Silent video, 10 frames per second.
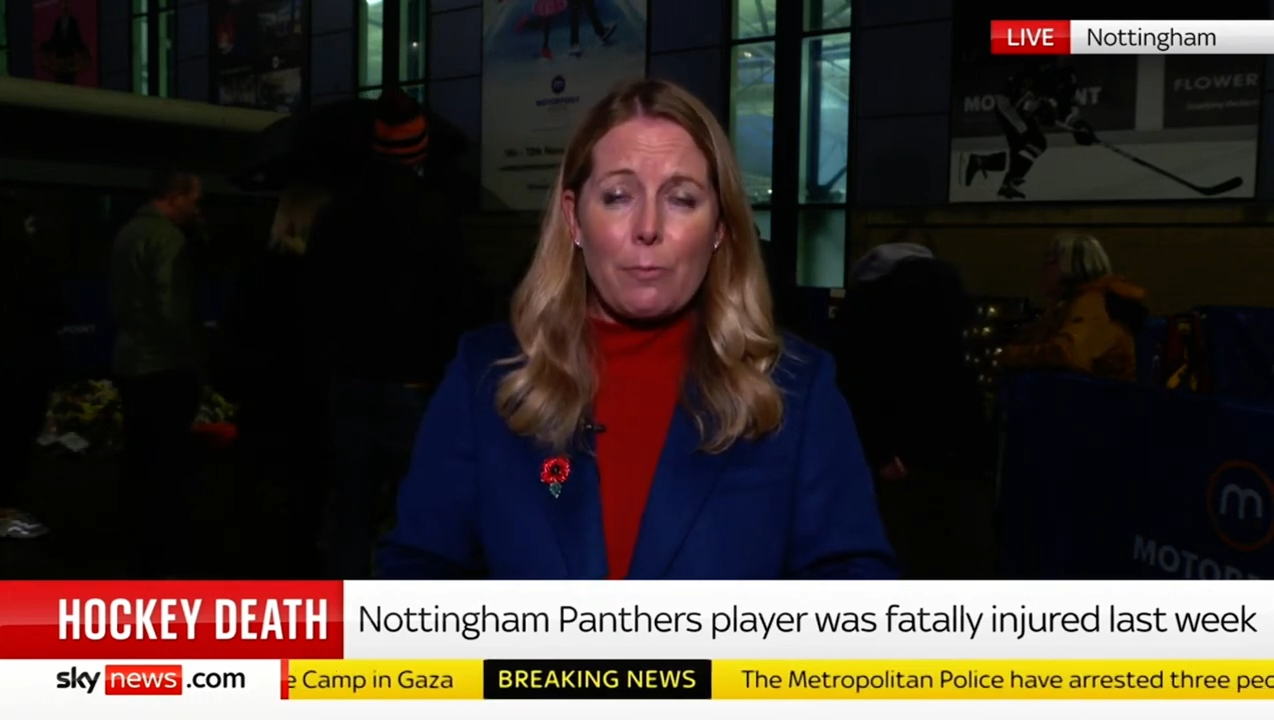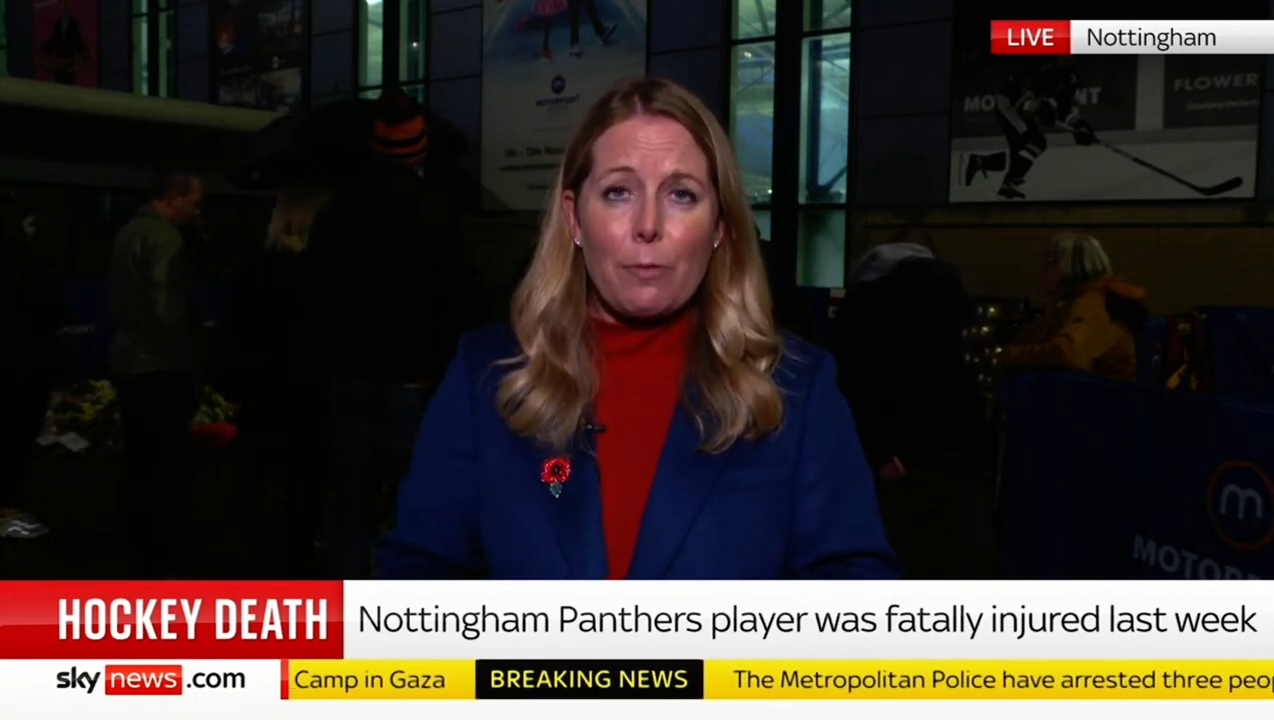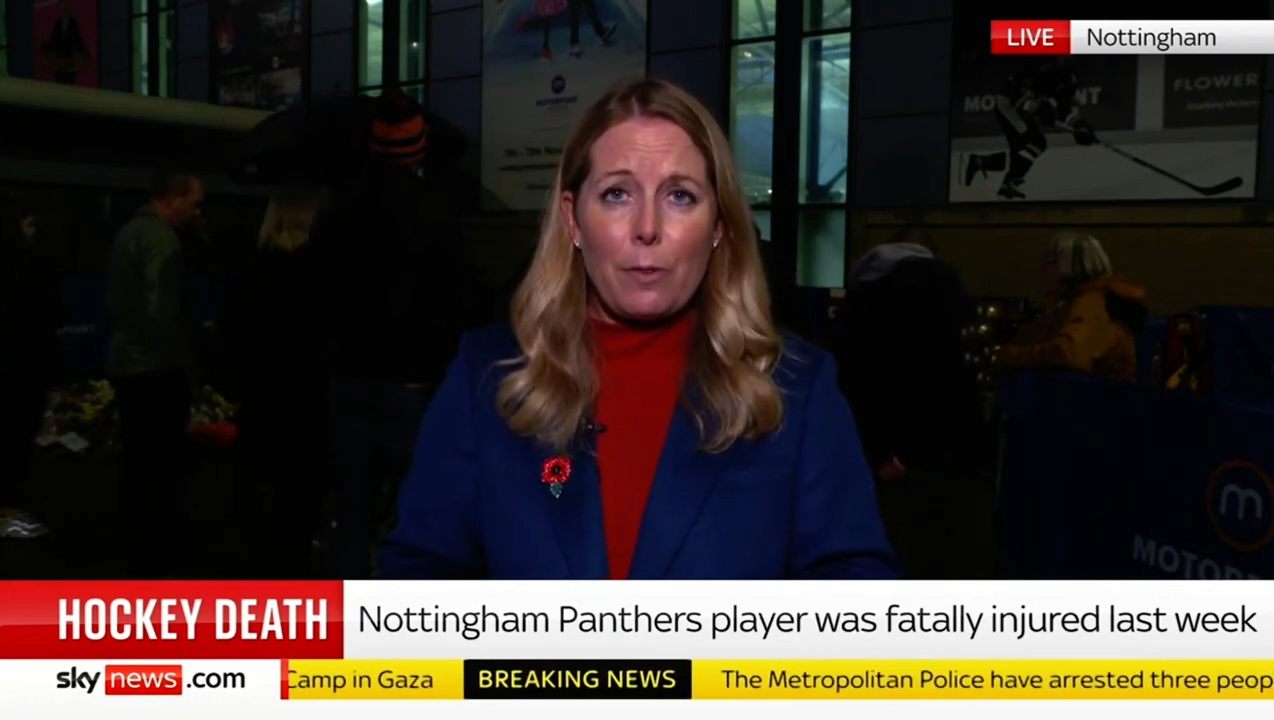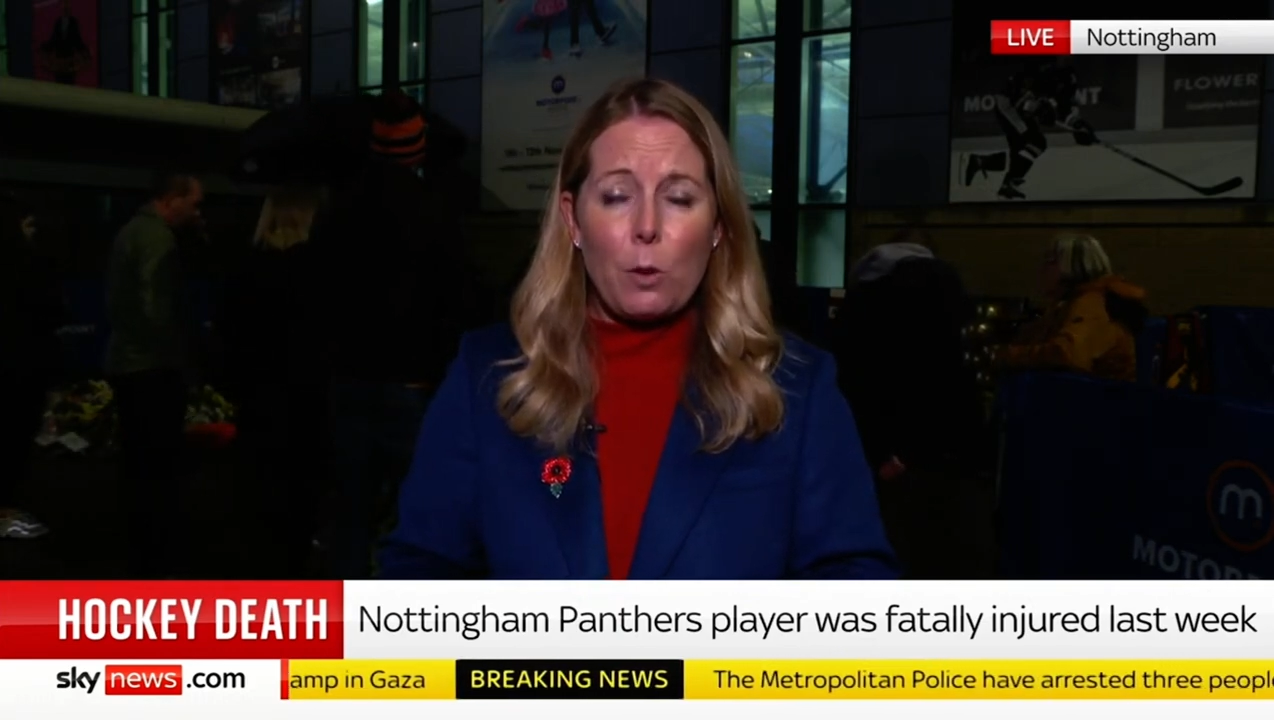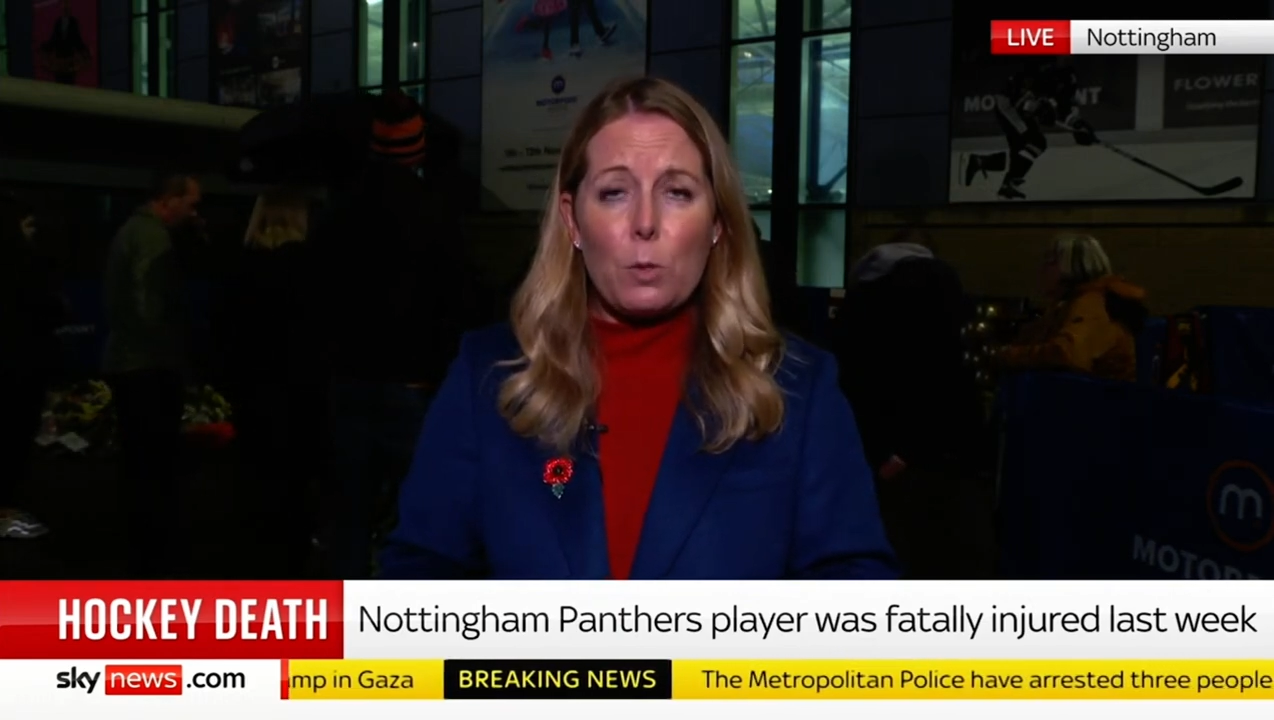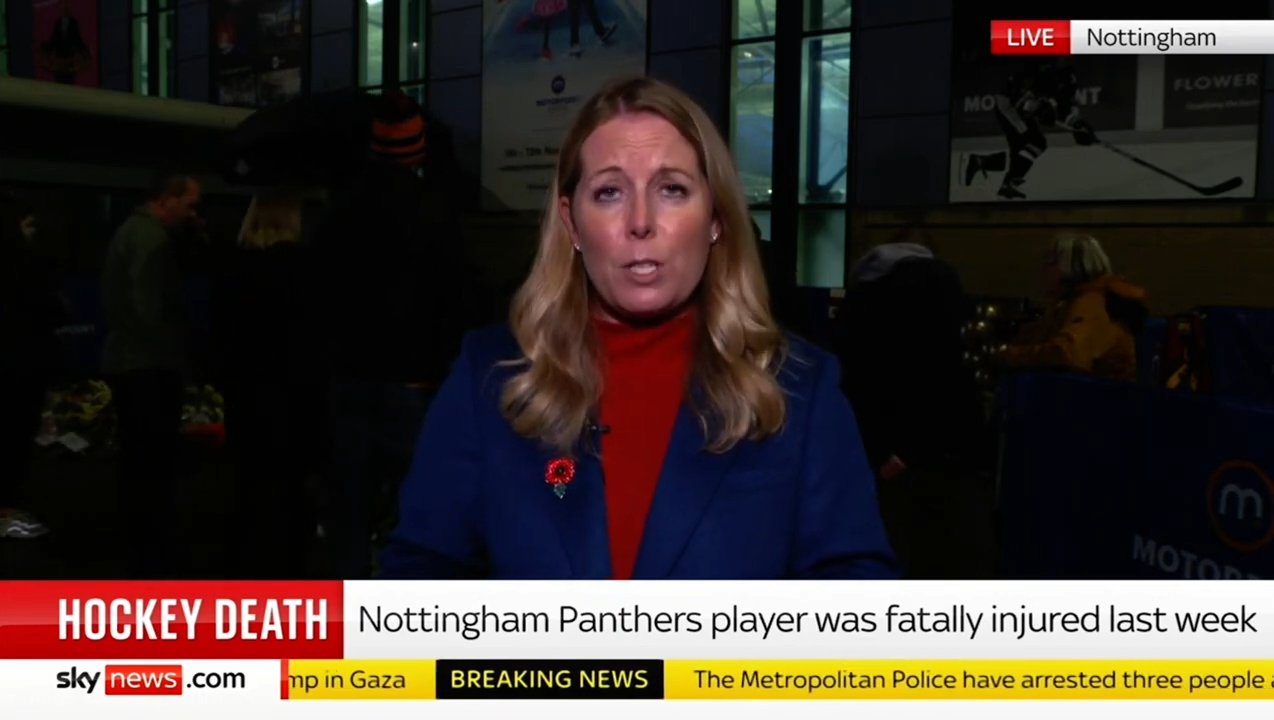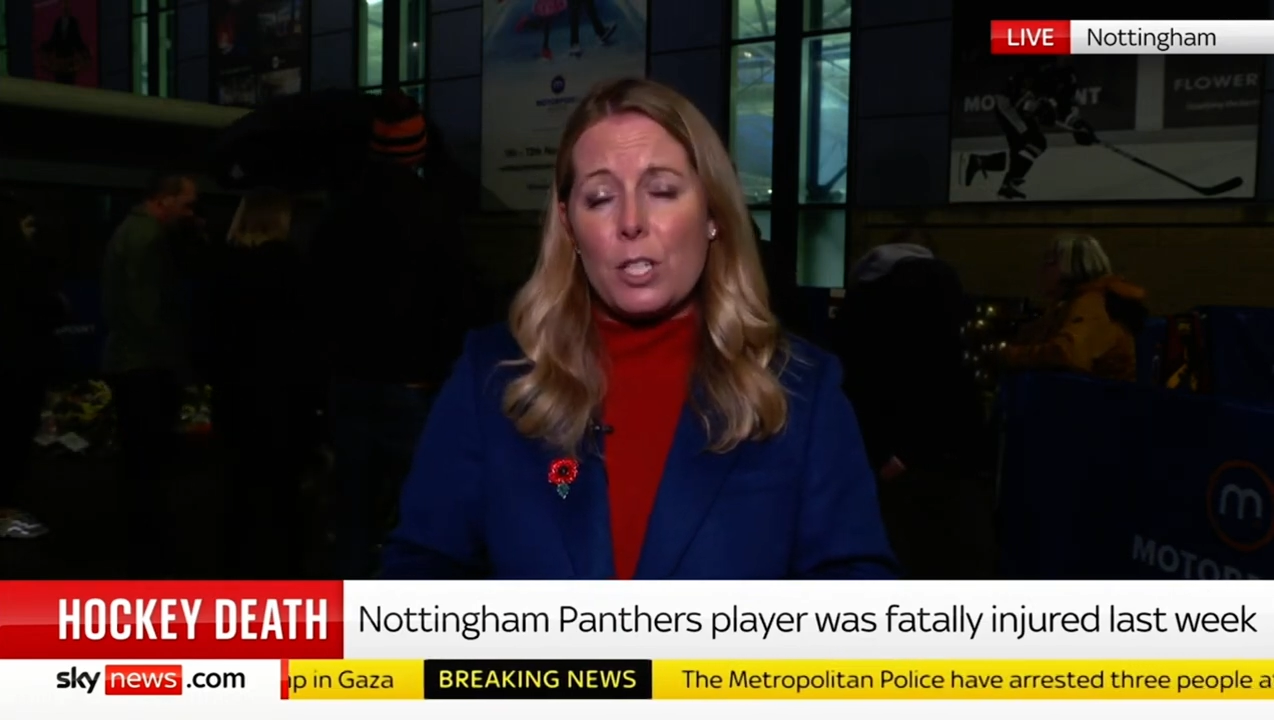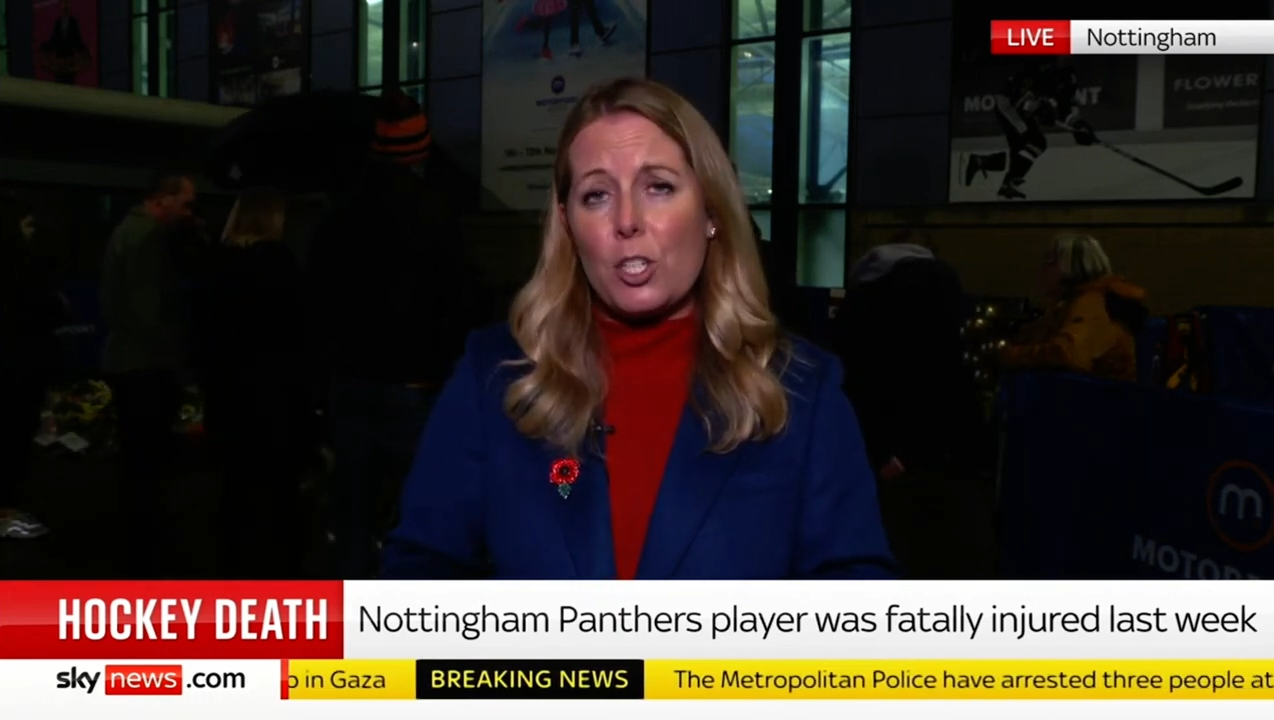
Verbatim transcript: unfolded.